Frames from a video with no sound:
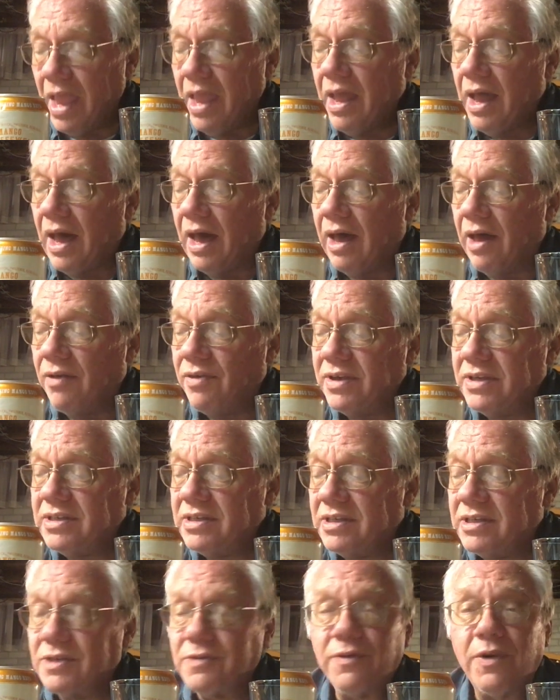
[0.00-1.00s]
this
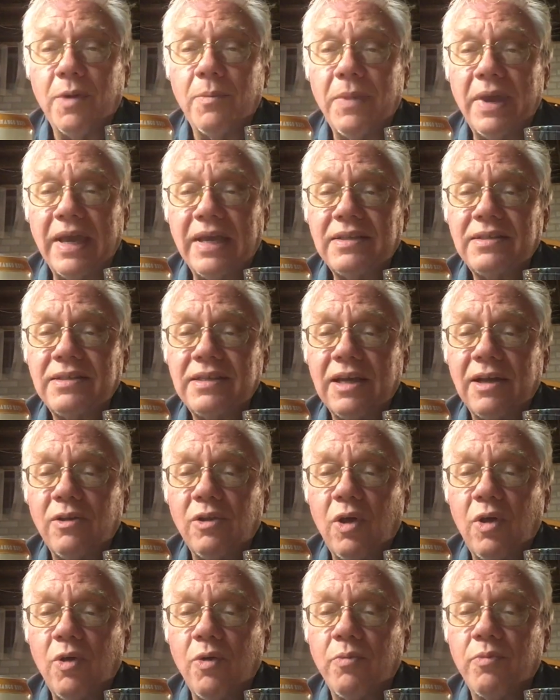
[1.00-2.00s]
is from
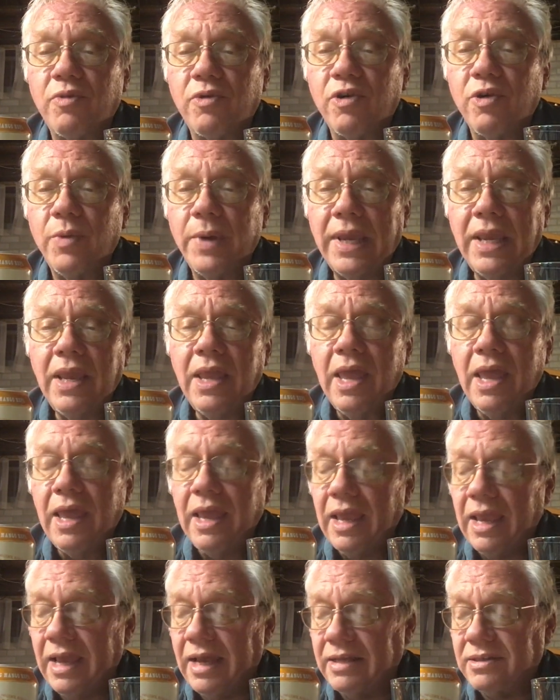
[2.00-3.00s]
SLO Brewing.
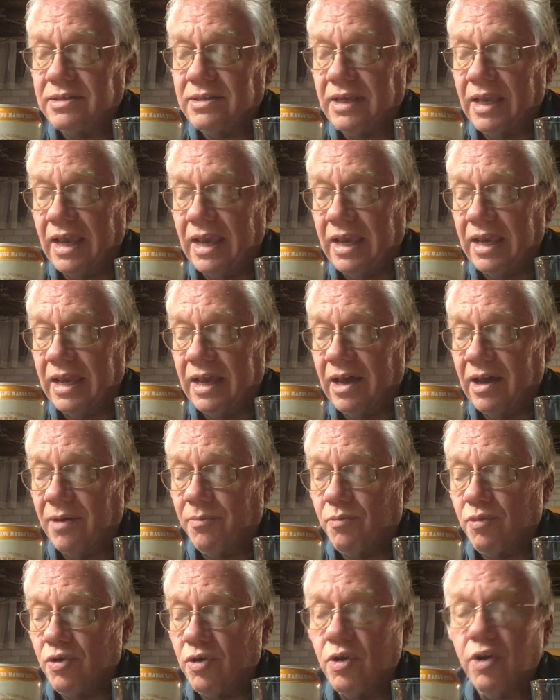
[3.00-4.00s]
It's a
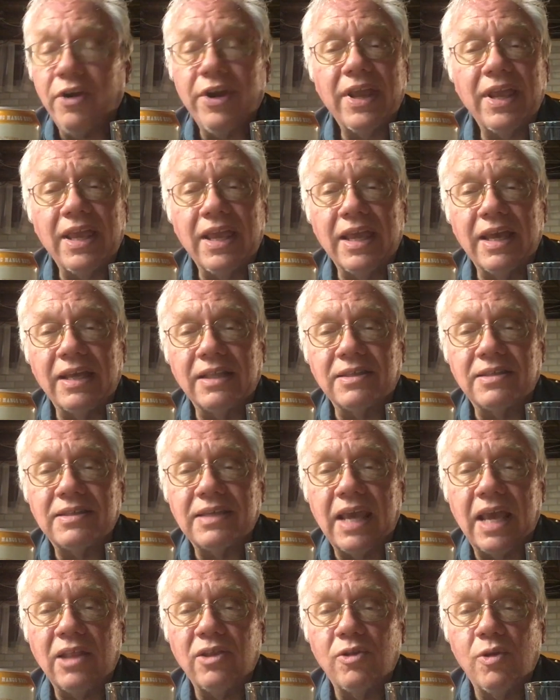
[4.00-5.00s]
brewery in
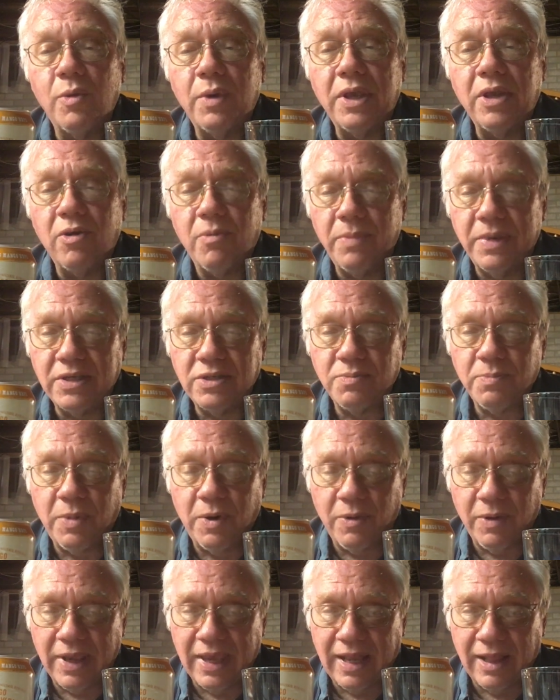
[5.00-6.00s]
San Luis
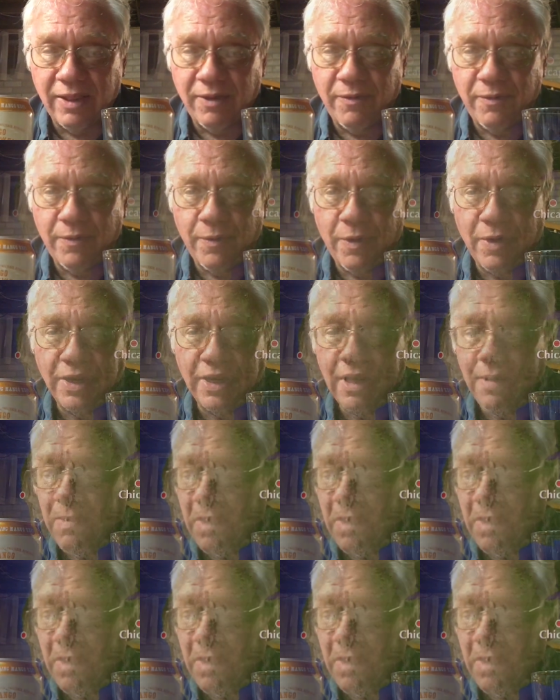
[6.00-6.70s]
Obispo, California.